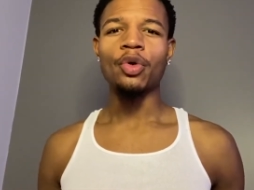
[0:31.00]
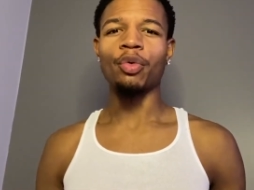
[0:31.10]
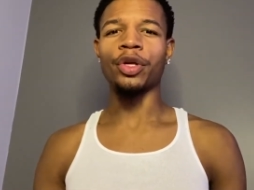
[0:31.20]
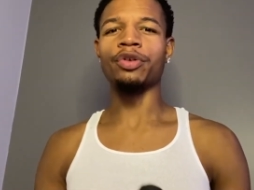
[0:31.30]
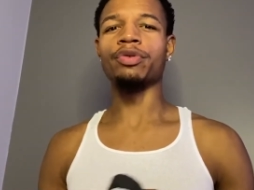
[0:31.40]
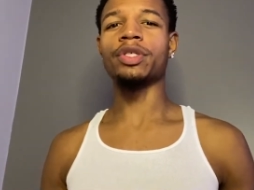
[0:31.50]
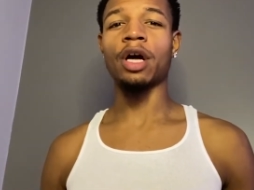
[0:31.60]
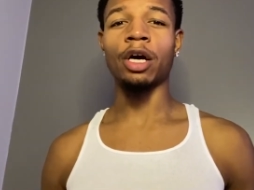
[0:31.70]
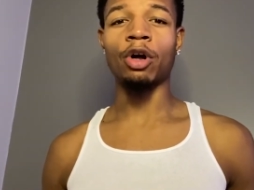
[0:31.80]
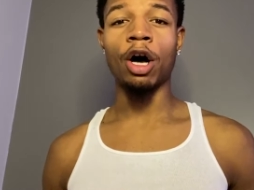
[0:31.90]
when you
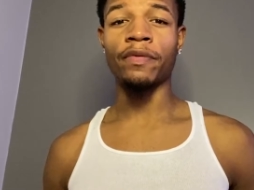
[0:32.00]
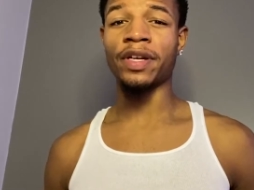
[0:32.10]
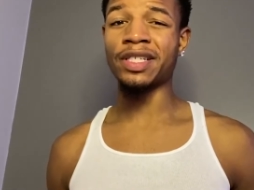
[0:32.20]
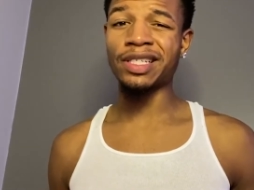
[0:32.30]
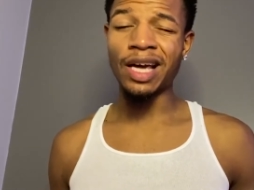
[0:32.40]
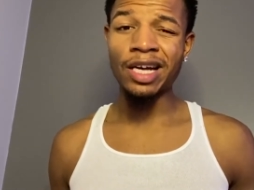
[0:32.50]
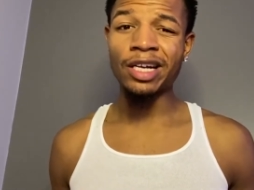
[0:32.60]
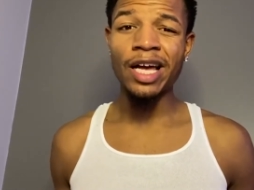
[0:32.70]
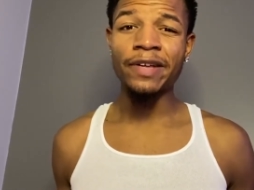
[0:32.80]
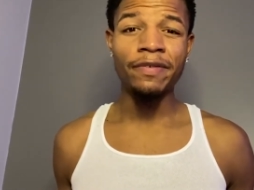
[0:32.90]
start off. And it's kind of
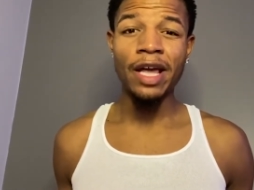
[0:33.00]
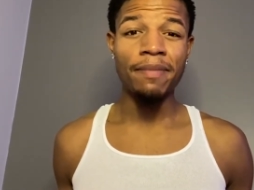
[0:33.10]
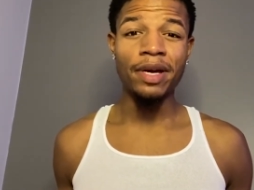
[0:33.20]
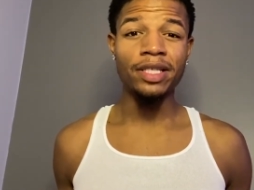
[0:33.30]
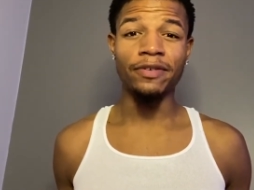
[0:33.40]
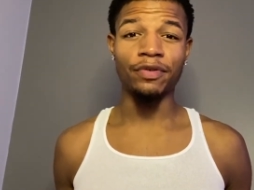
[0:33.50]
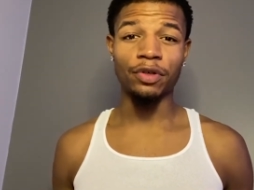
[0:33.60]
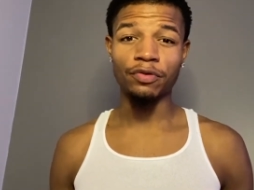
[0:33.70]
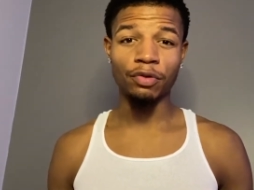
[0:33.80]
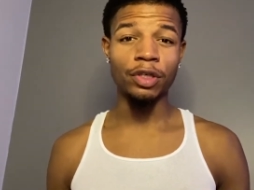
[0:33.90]
not even that basic for
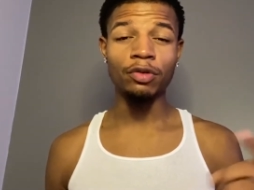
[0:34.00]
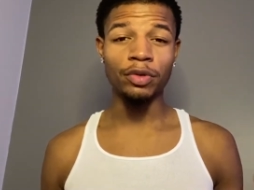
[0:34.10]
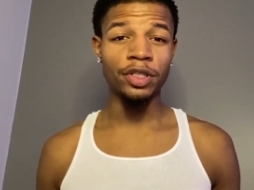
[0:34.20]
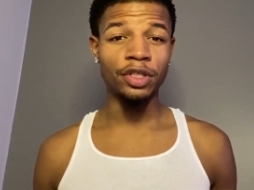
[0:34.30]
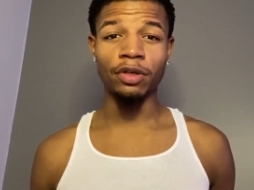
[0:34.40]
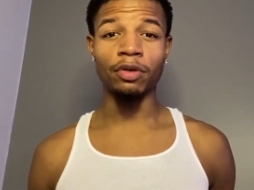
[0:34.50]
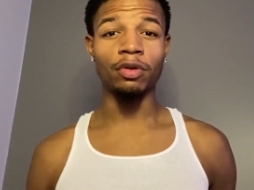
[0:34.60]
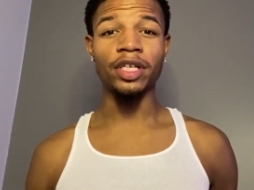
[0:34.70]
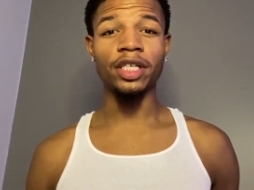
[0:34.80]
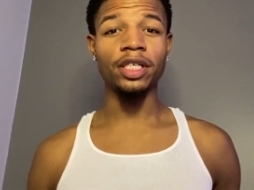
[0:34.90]
real. Reading your
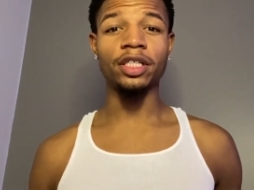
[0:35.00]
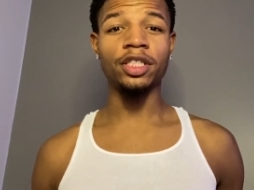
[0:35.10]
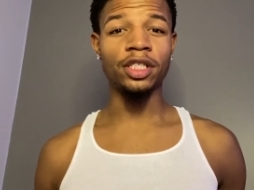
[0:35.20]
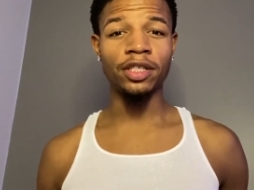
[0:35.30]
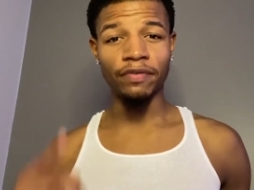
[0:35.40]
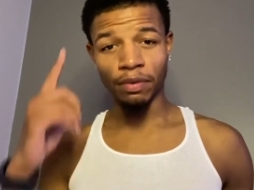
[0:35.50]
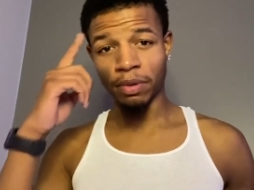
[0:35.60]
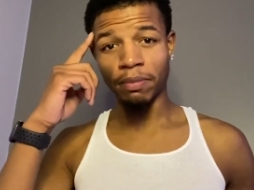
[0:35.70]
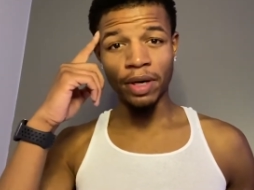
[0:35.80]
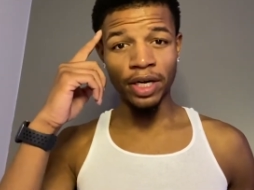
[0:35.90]
EEG from the
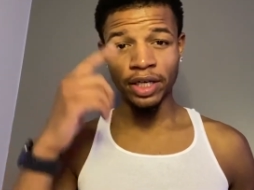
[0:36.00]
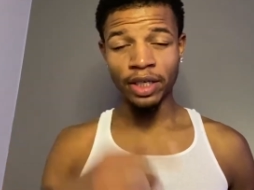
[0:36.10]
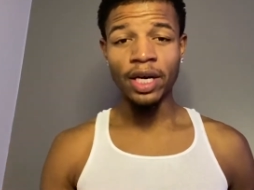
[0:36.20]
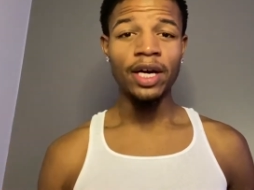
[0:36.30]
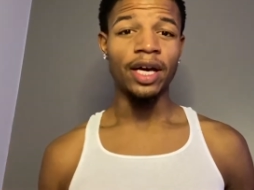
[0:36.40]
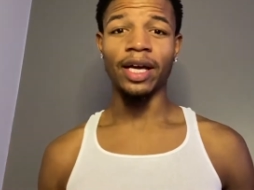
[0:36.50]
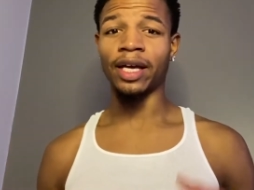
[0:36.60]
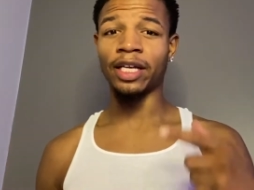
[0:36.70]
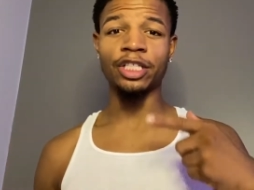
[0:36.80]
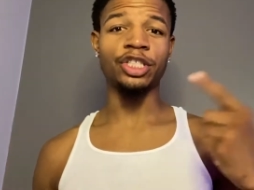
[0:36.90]
brain
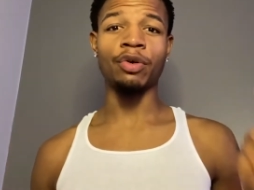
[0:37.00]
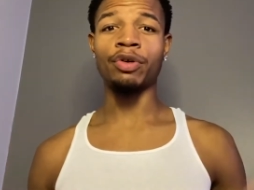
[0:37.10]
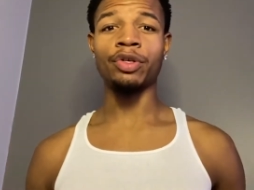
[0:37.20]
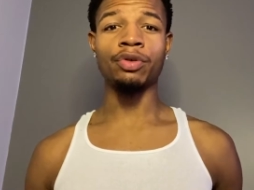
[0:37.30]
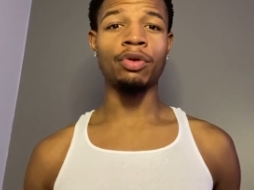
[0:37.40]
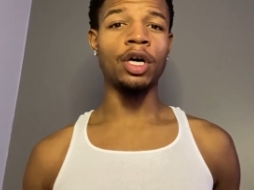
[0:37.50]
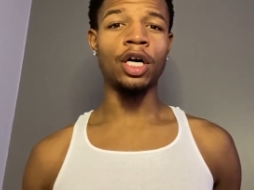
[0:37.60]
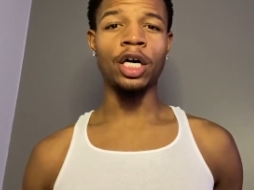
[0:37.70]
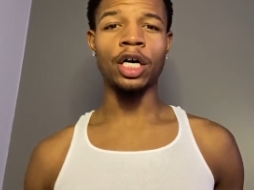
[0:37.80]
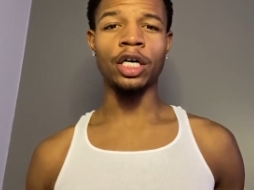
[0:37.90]
and it's showing you
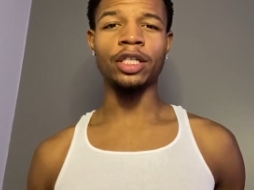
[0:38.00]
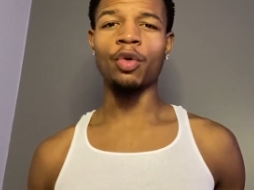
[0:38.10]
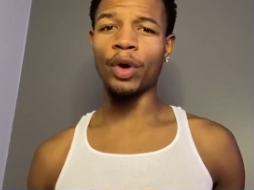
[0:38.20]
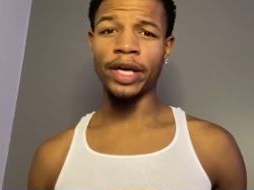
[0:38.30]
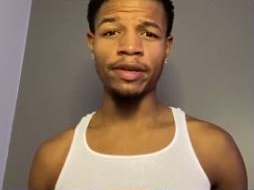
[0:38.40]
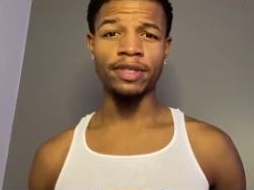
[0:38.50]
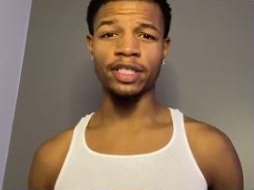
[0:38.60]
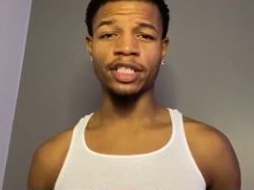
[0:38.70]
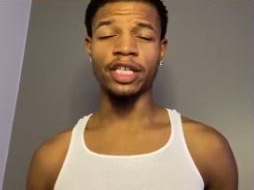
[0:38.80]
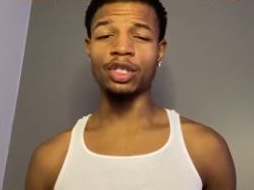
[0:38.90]
the waves and
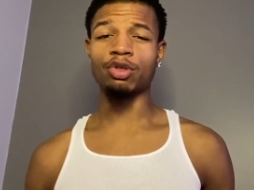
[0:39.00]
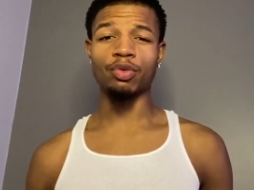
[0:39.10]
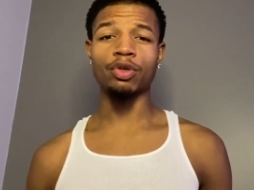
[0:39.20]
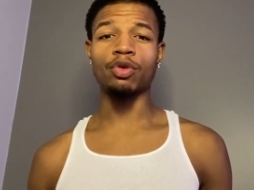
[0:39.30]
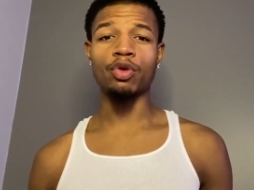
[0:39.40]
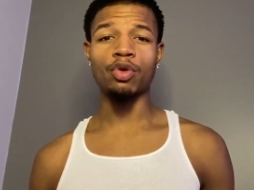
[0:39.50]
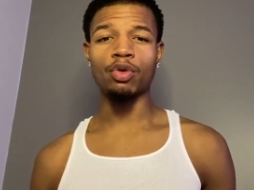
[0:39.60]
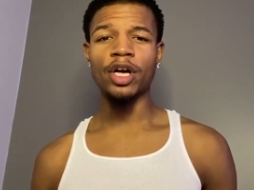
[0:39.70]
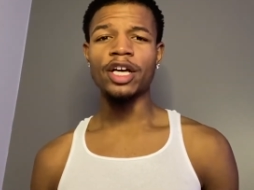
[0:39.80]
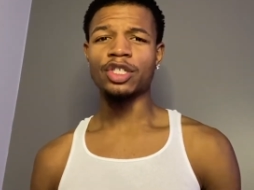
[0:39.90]
shit. So it's real
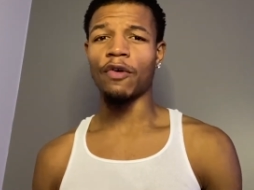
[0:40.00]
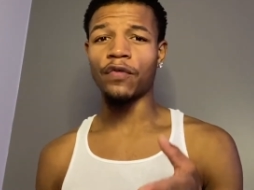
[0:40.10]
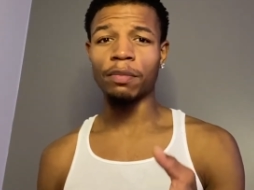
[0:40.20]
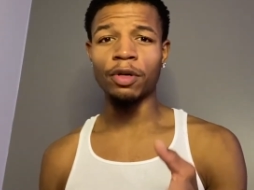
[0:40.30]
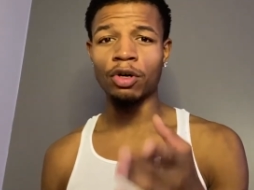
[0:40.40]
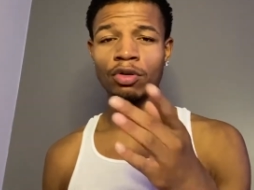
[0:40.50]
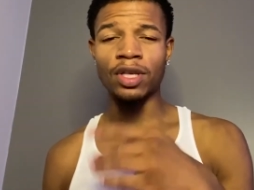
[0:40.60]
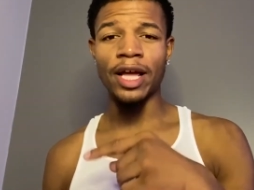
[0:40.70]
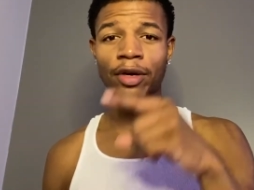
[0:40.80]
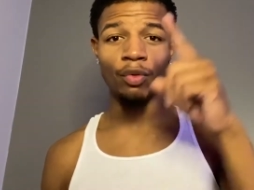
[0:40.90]
cool. So from those
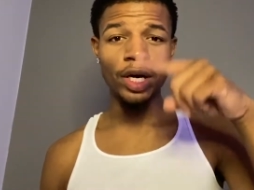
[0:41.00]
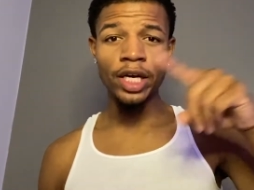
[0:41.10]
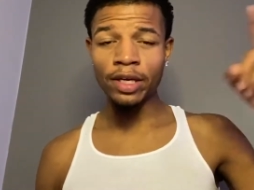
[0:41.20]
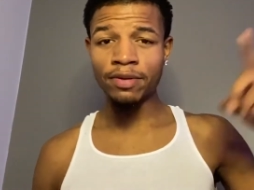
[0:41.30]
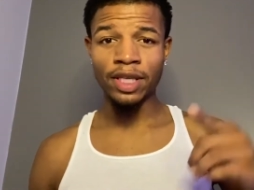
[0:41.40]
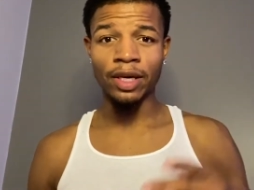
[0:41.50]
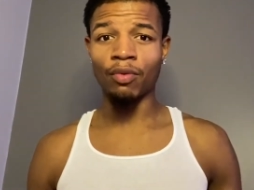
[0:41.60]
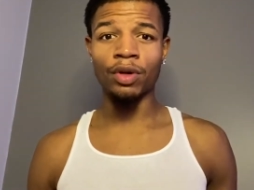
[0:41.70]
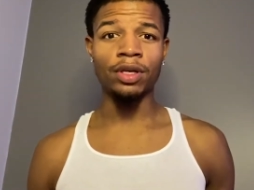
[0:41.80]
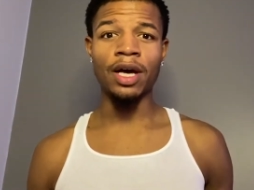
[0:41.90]
like waves and
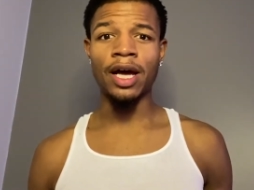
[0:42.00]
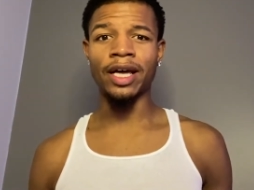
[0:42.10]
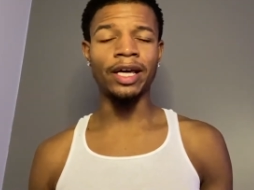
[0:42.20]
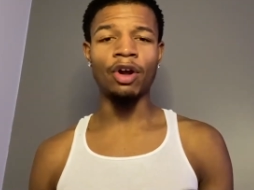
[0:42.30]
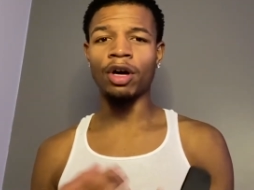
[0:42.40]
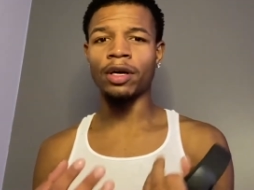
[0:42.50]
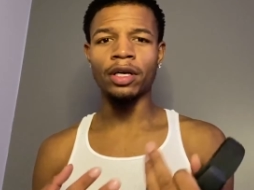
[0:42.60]
whatnot and all